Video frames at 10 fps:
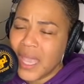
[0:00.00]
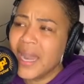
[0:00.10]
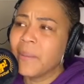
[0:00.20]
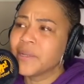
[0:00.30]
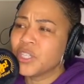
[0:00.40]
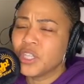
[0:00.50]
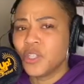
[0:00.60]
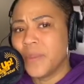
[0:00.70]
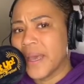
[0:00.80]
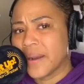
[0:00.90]
And I want you to
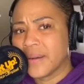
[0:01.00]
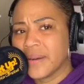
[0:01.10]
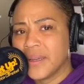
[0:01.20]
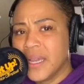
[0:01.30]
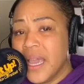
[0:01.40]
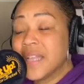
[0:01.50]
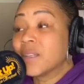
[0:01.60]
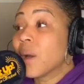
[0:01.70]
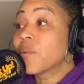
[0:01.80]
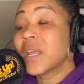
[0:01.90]
do better. And
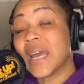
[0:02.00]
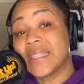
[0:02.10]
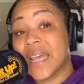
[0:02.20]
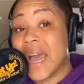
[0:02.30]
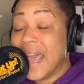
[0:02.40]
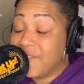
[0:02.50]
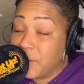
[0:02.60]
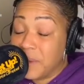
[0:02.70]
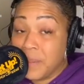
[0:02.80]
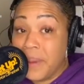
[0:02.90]
so I realized that I have
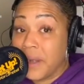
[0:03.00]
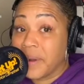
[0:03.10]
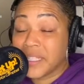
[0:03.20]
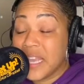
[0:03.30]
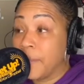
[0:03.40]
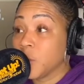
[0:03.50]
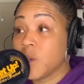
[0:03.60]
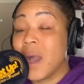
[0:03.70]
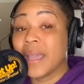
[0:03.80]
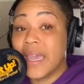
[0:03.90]
to be a better example.
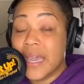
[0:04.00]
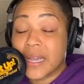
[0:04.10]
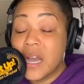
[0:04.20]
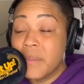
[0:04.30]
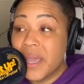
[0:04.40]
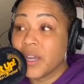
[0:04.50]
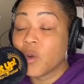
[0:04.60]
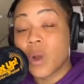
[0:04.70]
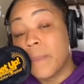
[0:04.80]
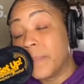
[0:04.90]
So I can't come in
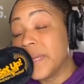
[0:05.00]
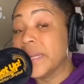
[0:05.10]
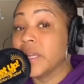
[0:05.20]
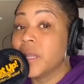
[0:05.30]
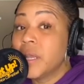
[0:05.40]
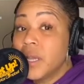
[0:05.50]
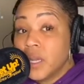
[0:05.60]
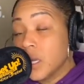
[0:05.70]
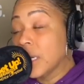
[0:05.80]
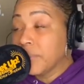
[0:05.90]
grumbling and
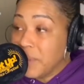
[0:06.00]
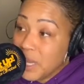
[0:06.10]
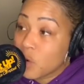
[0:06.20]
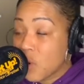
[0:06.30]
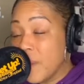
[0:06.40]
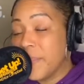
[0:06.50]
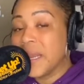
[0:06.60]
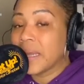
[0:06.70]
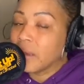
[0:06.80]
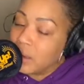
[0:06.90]
uh, being
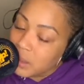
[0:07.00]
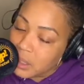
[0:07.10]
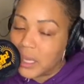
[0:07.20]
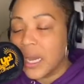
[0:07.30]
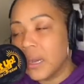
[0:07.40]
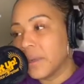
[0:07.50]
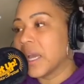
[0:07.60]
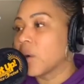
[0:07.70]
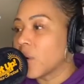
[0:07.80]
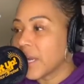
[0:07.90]
grumpy like, oh God, we
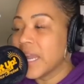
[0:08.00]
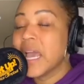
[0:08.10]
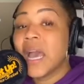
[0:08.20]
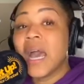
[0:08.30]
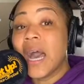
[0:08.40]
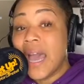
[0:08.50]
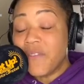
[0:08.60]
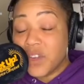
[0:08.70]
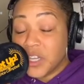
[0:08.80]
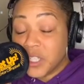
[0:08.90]
gotta work in. I
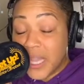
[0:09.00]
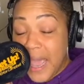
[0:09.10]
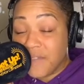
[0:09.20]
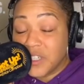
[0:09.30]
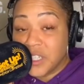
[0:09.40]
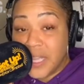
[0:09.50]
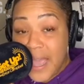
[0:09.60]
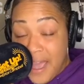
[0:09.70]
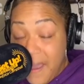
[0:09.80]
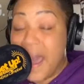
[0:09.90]
have a good, have to, good,
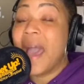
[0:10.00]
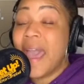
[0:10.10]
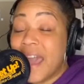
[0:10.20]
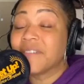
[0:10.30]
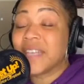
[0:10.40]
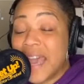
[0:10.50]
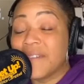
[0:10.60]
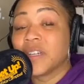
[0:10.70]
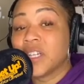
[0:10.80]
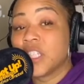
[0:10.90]
ha- I have to
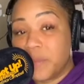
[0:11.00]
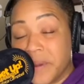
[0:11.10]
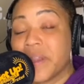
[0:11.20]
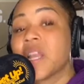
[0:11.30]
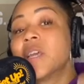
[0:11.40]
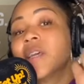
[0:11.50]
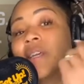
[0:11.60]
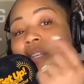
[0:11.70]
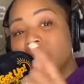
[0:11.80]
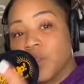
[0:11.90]
have a good spirit
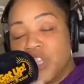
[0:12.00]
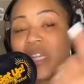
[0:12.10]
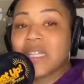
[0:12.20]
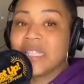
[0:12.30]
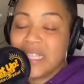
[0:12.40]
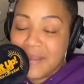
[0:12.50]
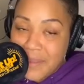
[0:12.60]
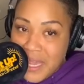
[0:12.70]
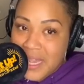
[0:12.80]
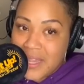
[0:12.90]
so she can see
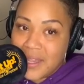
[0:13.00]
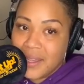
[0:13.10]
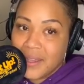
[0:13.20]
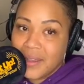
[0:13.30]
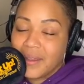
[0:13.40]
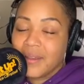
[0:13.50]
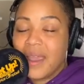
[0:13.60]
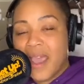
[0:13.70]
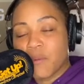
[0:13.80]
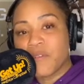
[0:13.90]
me
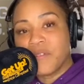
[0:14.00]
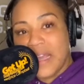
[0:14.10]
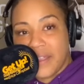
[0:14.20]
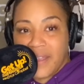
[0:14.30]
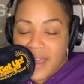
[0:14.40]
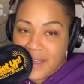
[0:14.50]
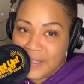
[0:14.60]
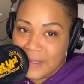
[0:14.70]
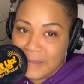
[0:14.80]
and reflect that.